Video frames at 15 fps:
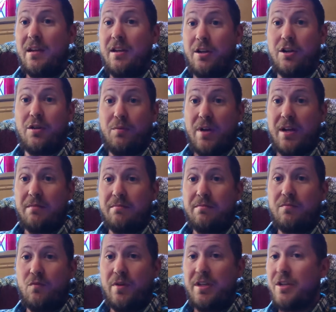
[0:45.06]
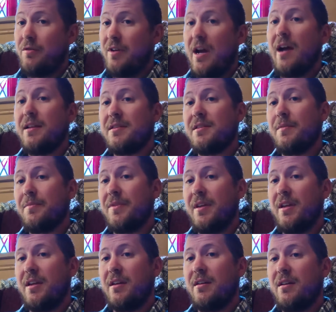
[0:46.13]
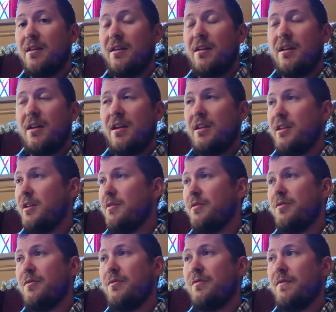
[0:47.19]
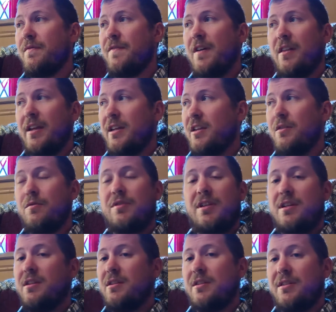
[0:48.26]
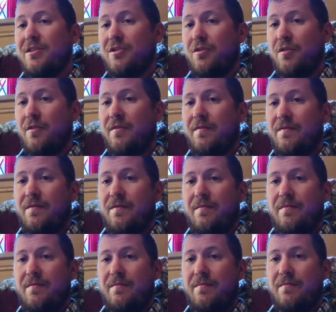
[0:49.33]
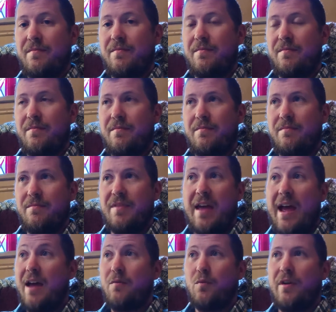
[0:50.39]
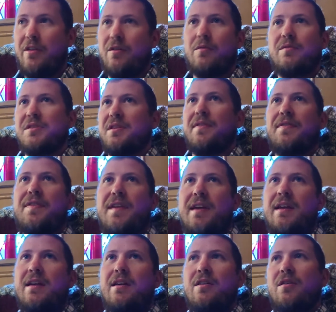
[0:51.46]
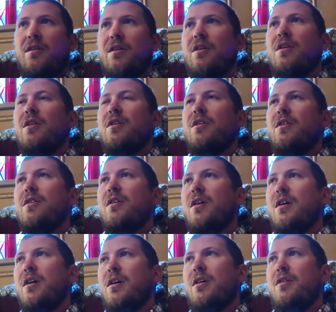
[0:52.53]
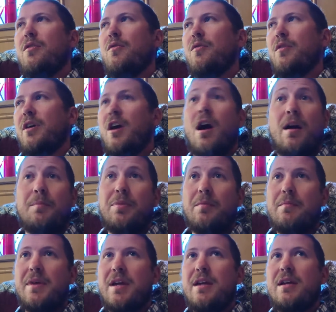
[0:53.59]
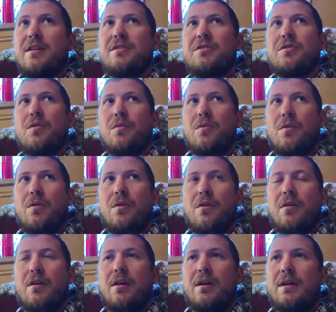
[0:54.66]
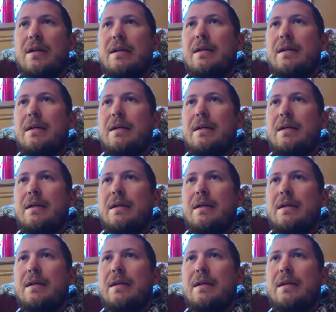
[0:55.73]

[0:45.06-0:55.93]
In a good way. When you got something and you felt like you didn't deserve that. Whether it was a thing or a compliment or